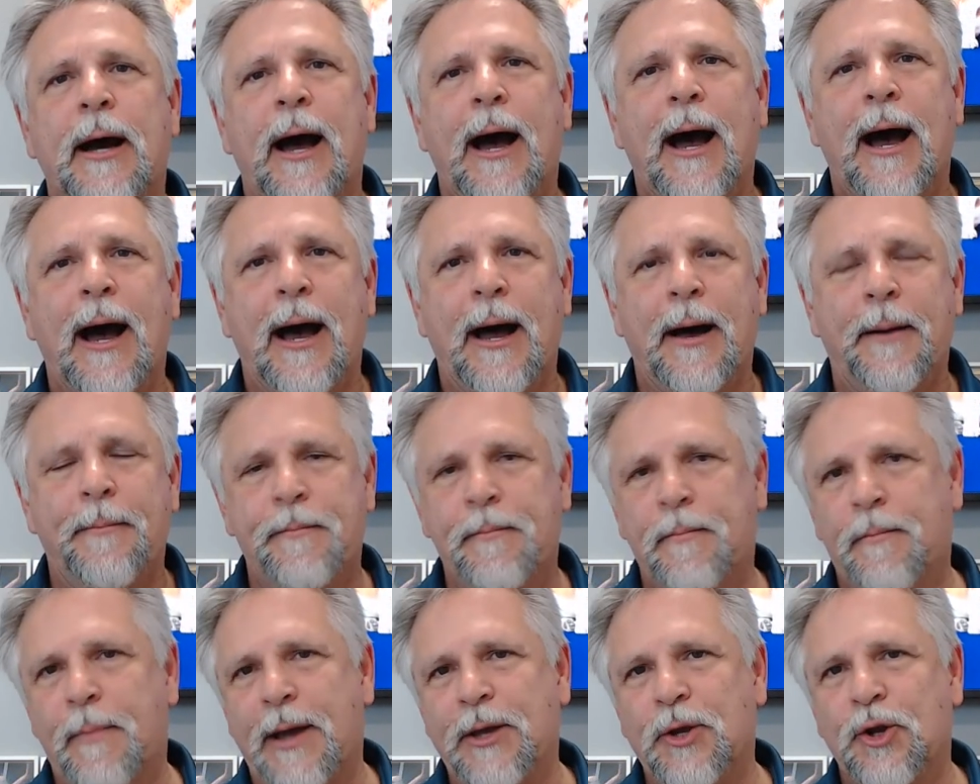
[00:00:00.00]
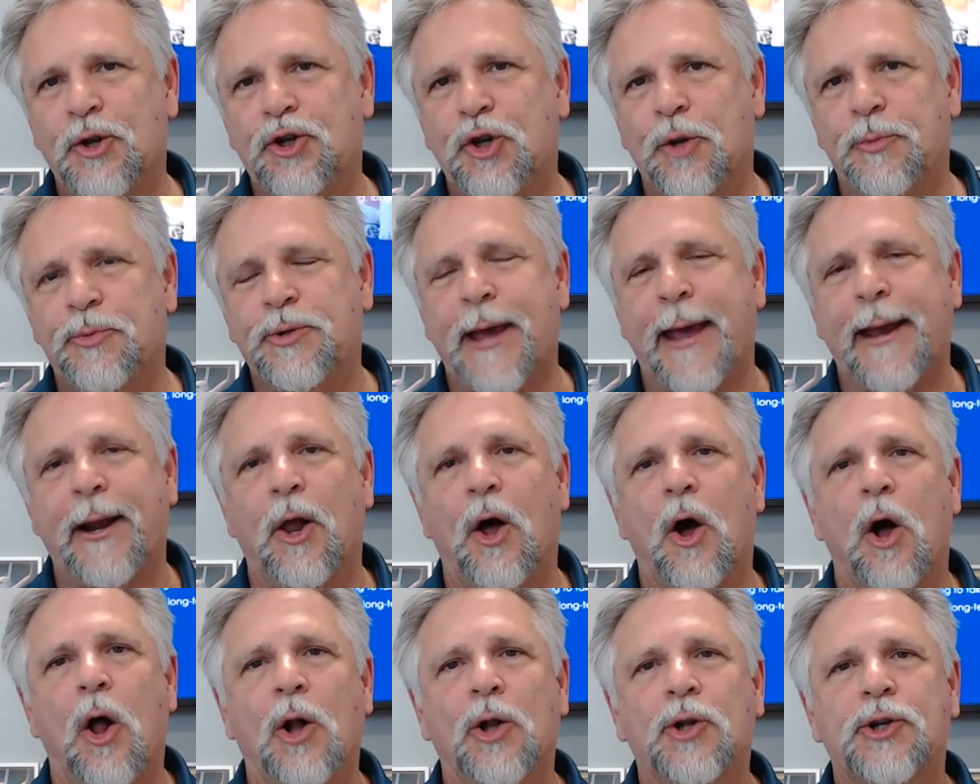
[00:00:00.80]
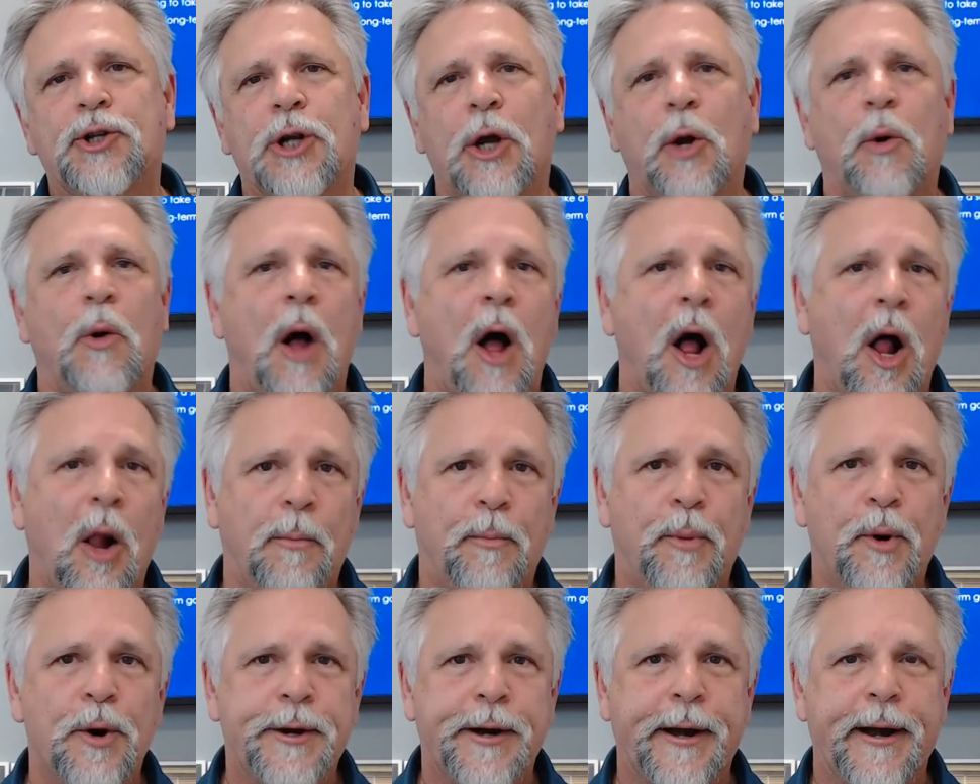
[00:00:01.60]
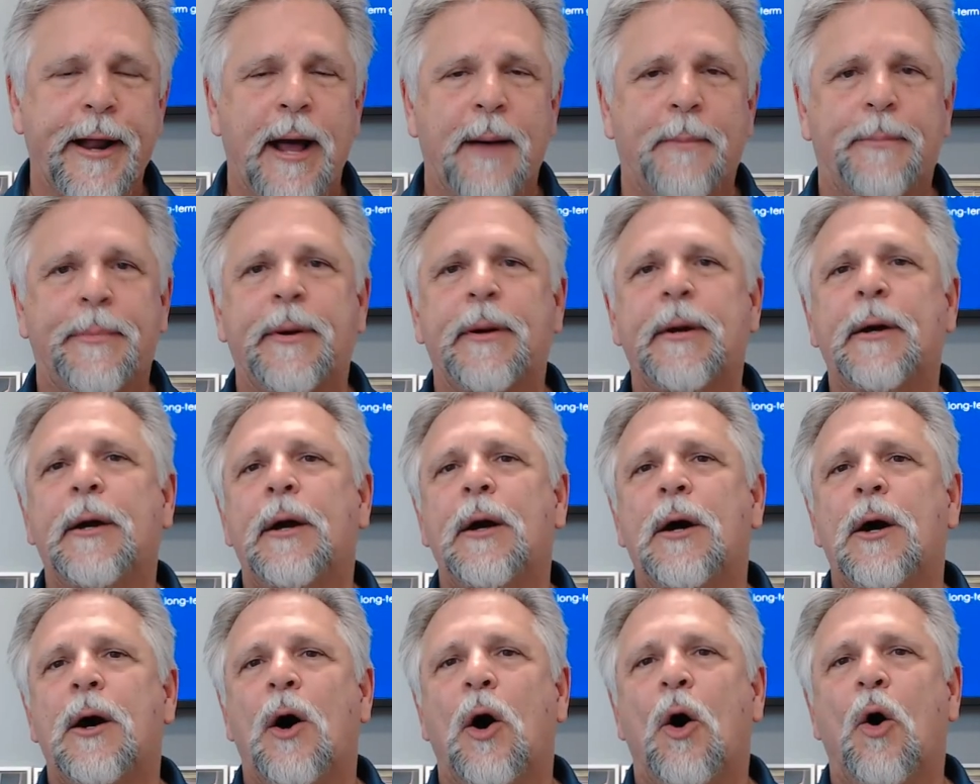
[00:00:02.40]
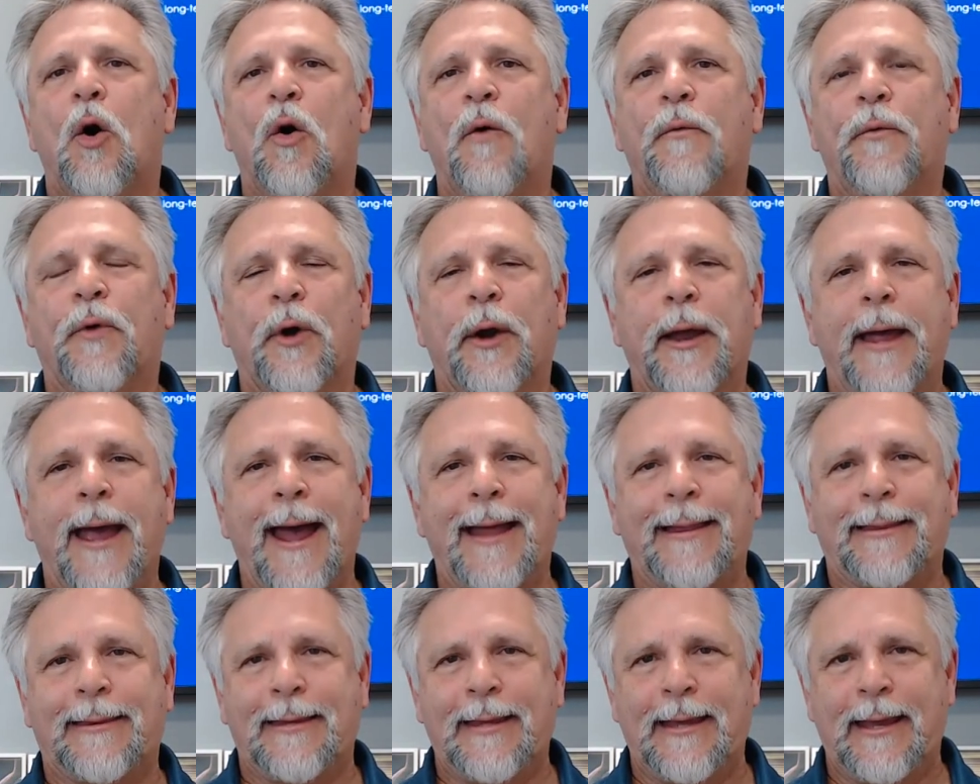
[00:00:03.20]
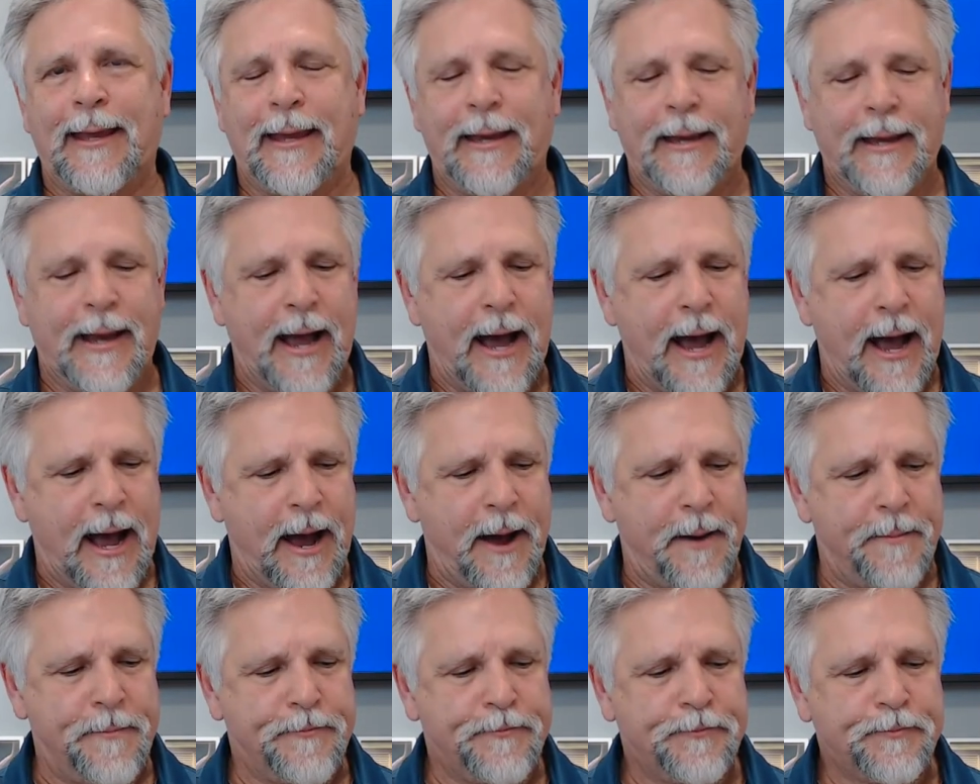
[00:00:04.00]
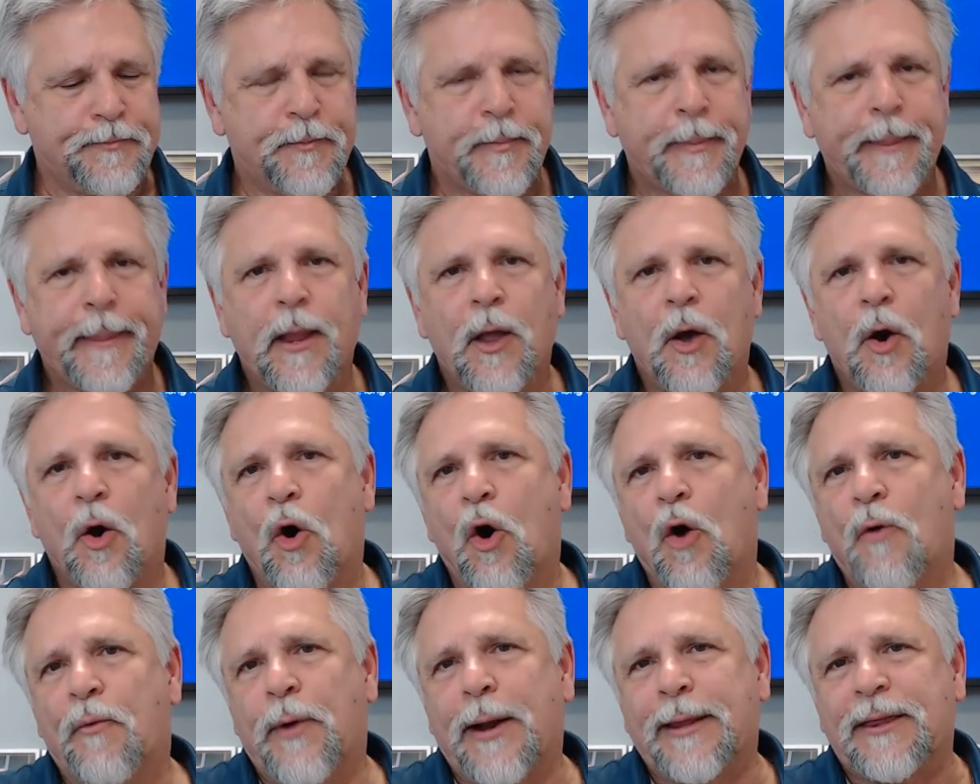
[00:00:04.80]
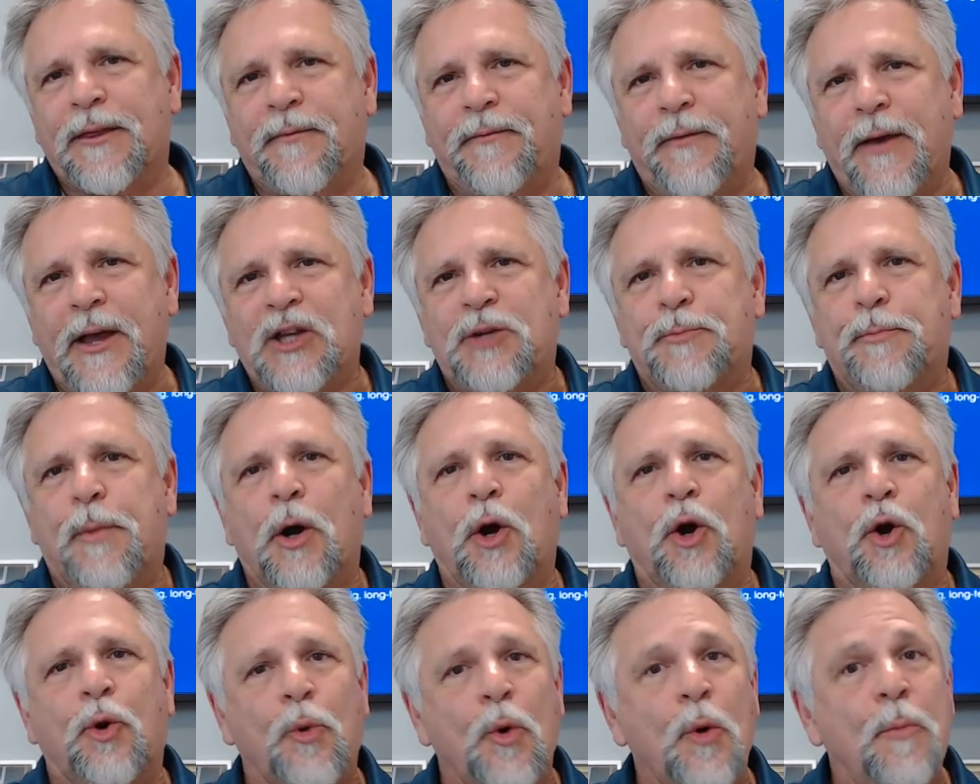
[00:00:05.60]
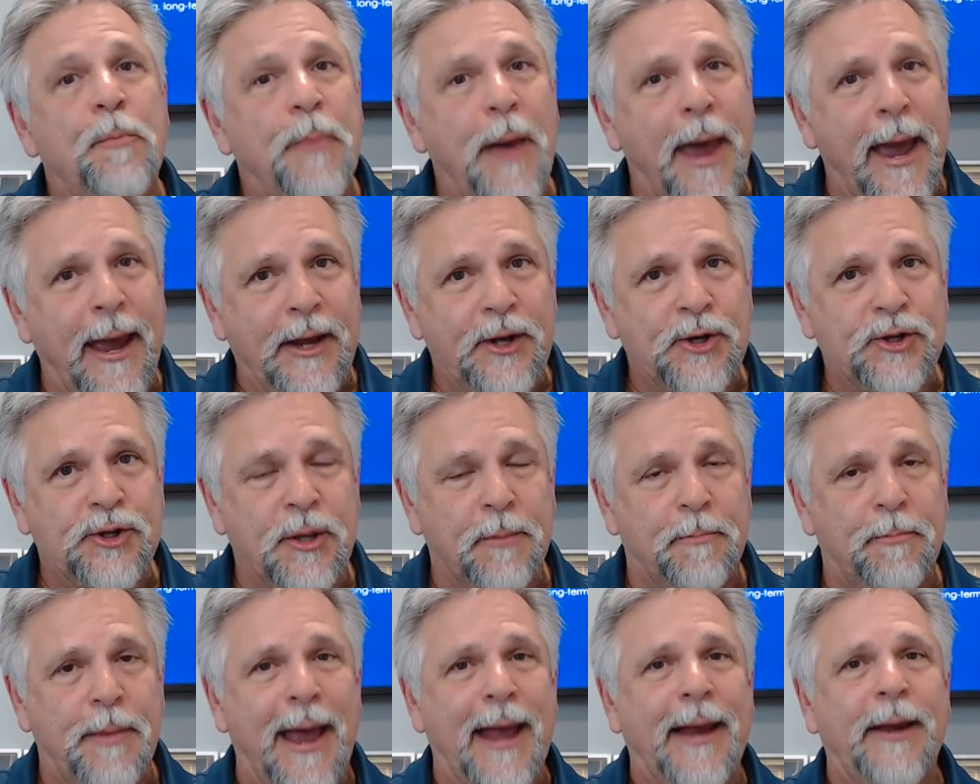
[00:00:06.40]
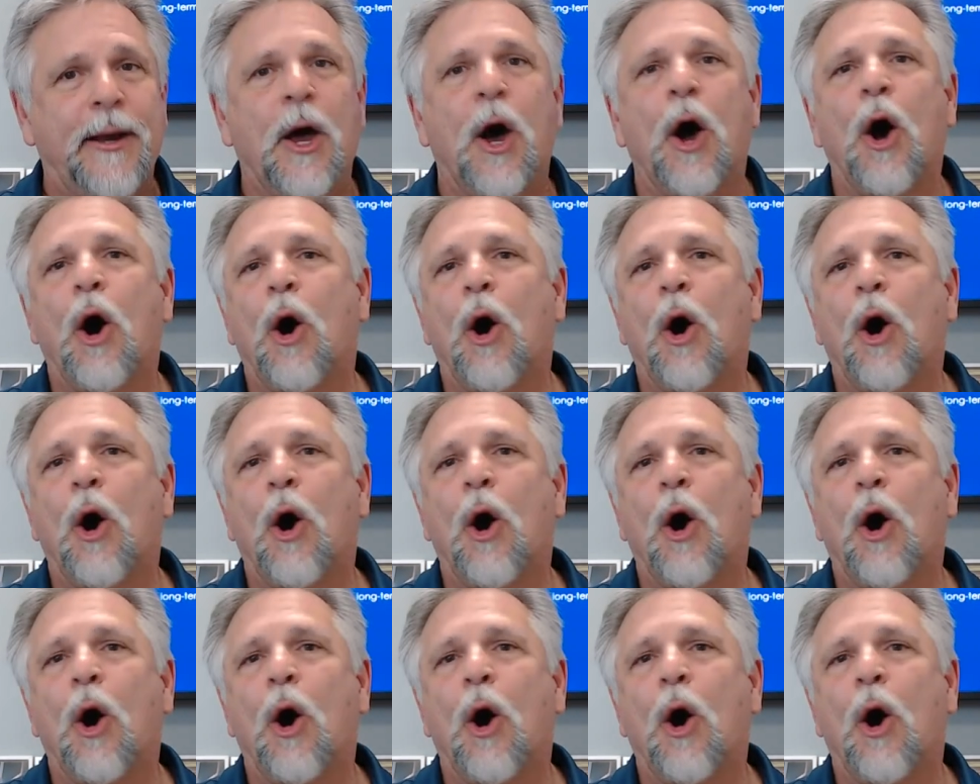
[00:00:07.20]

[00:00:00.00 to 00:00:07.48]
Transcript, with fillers: uh, my YouTube channel. Also, I'll put it up over at the um, over at the Facebook group page, the Ben